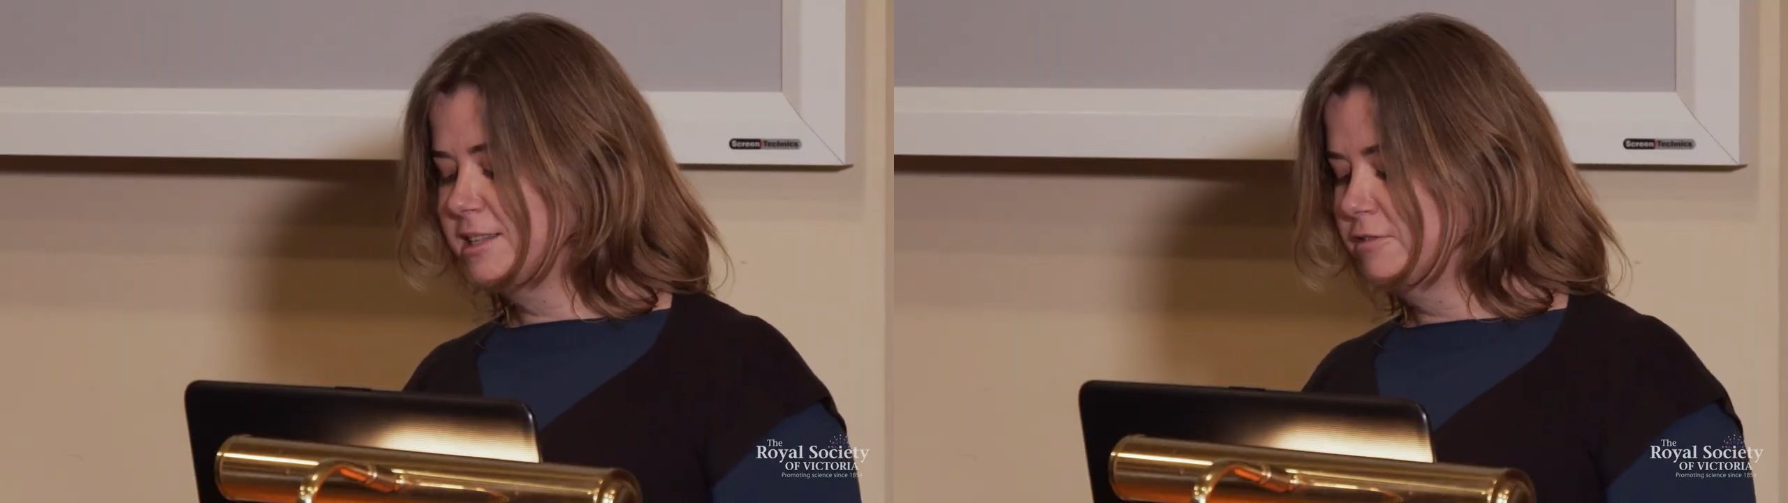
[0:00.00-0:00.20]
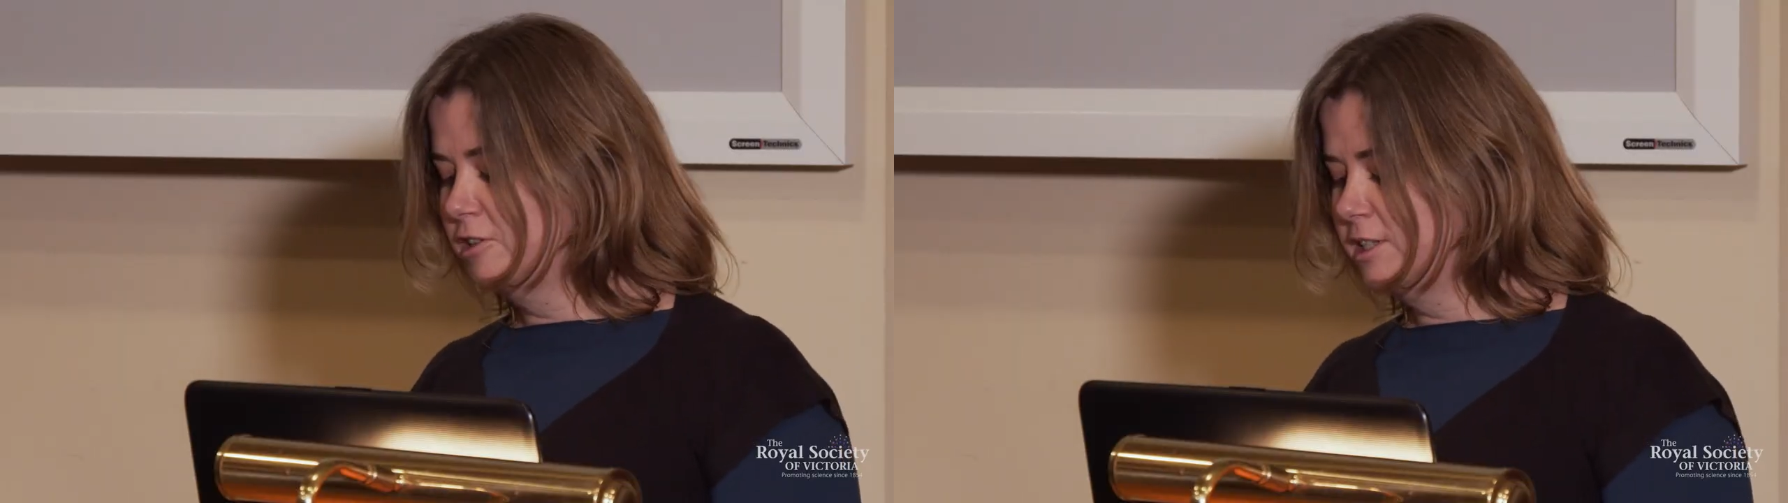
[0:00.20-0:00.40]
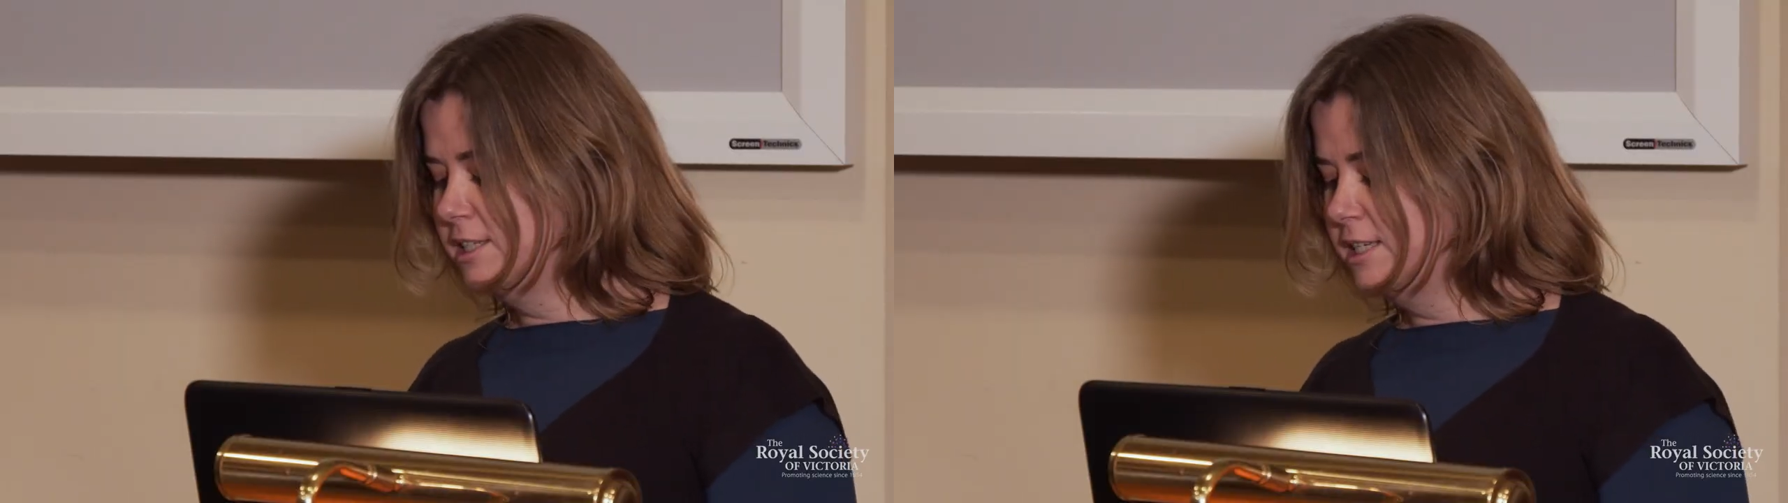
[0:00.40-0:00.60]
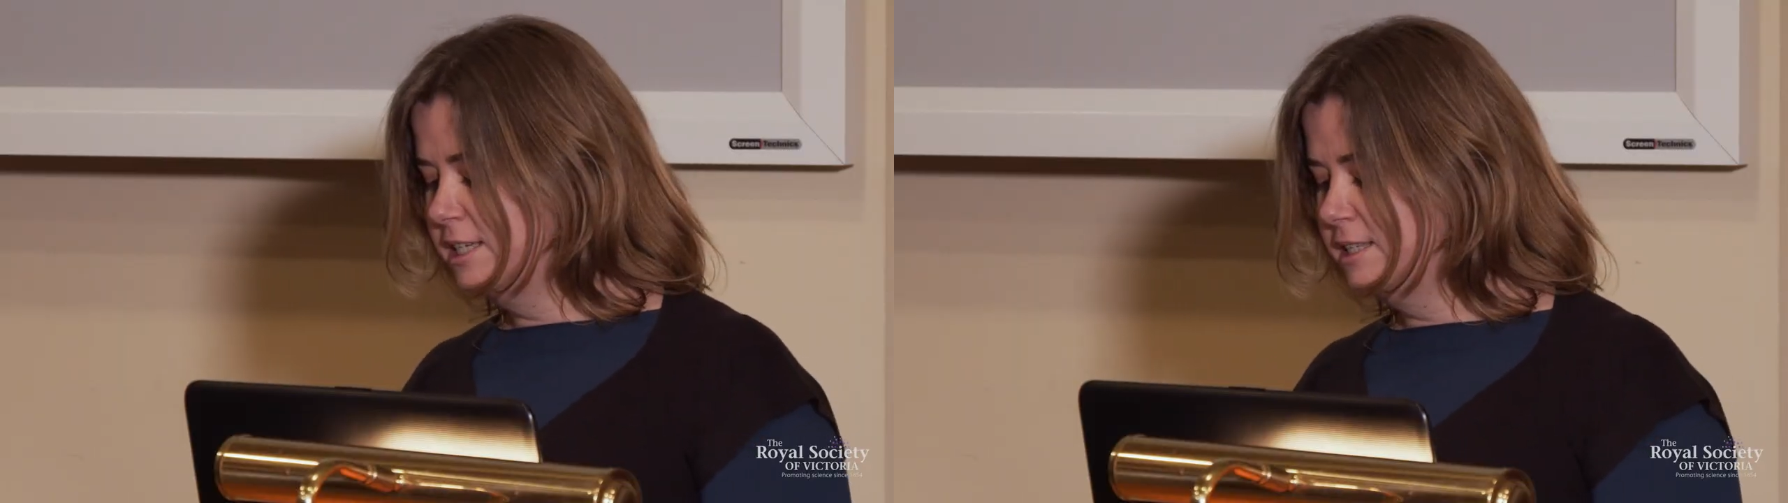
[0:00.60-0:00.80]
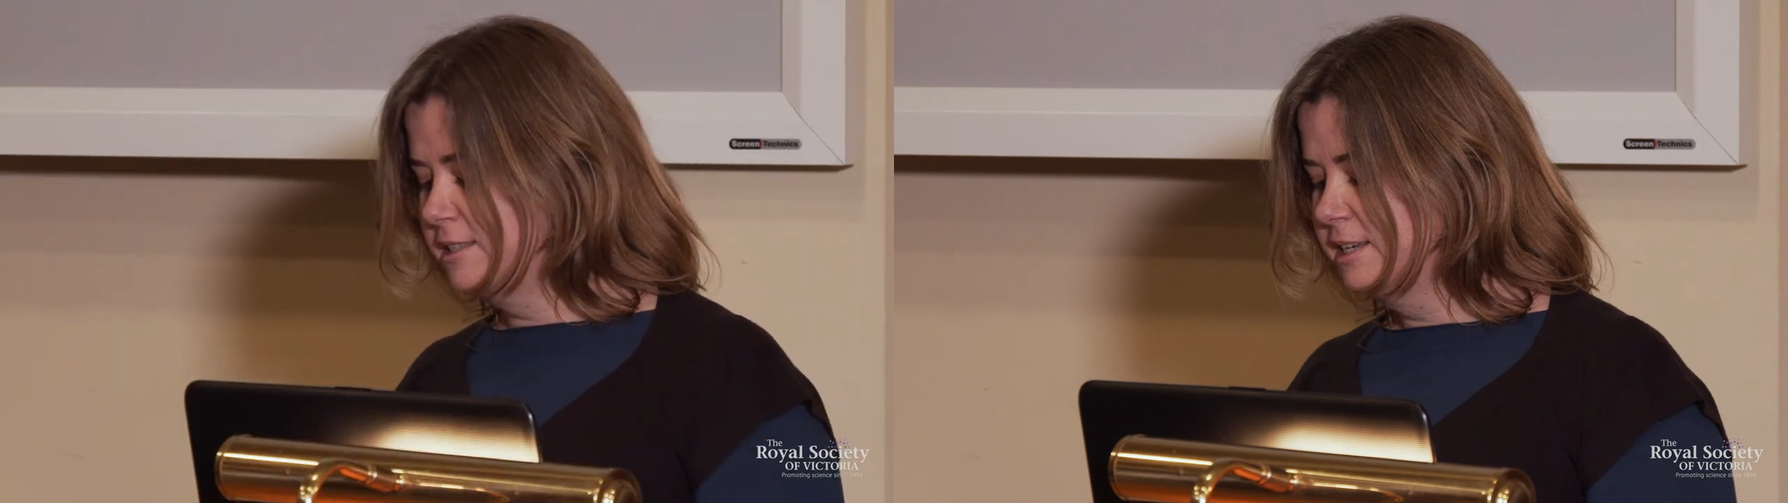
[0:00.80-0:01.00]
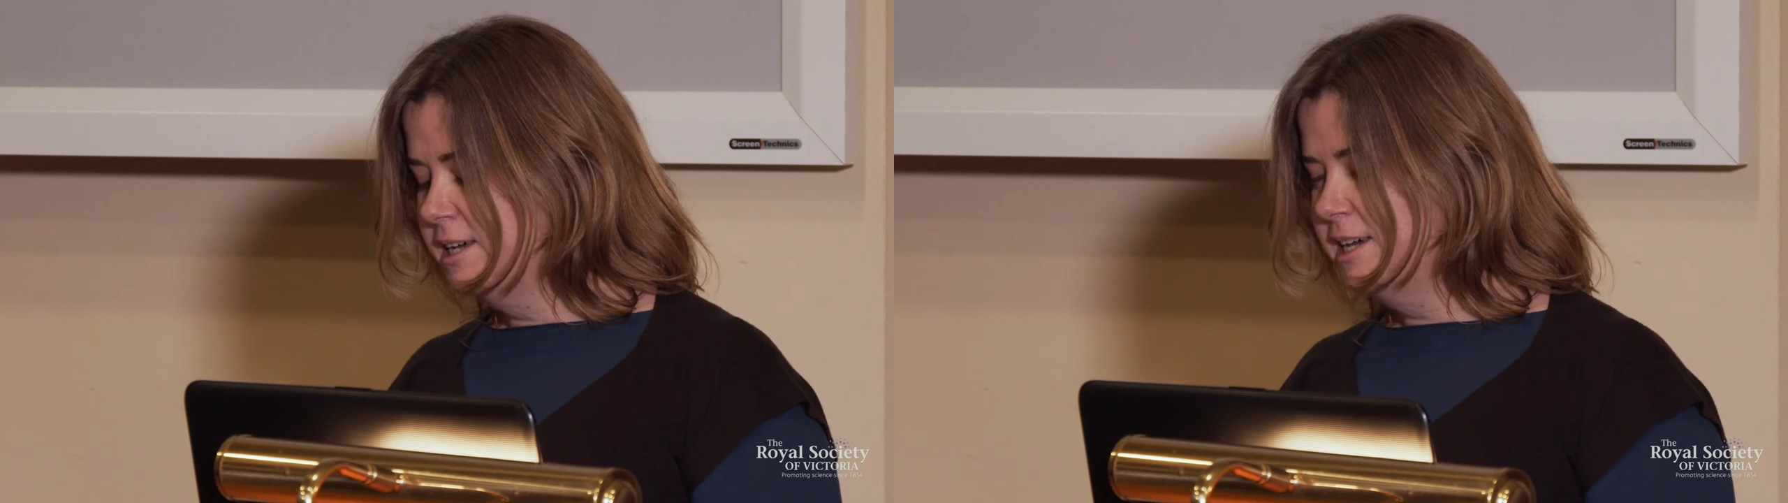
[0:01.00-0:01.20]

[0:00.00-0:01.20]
and the volunteers